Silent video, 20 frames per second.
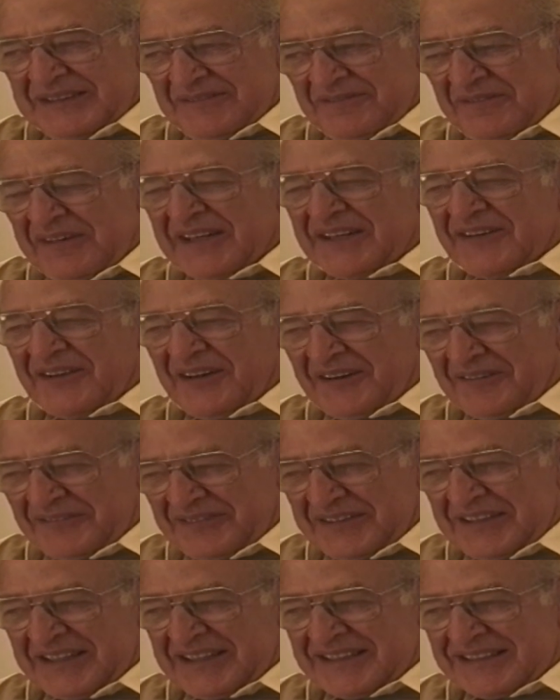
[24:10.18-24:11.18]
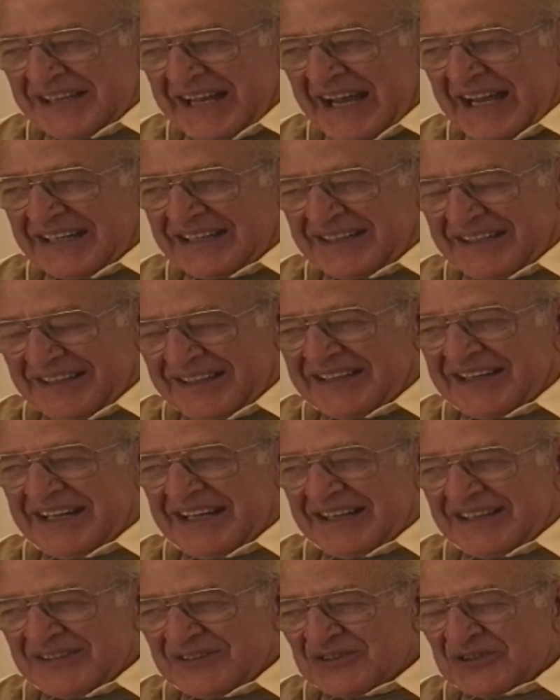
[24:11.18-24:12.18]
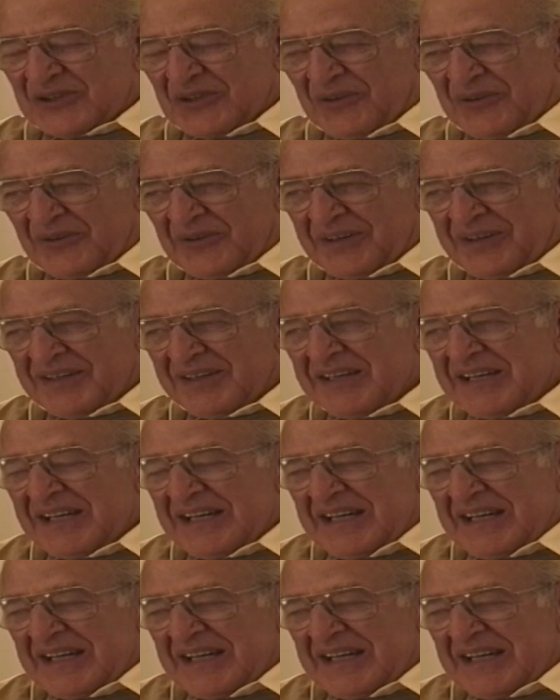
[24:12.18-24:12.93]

fend off the attack, and so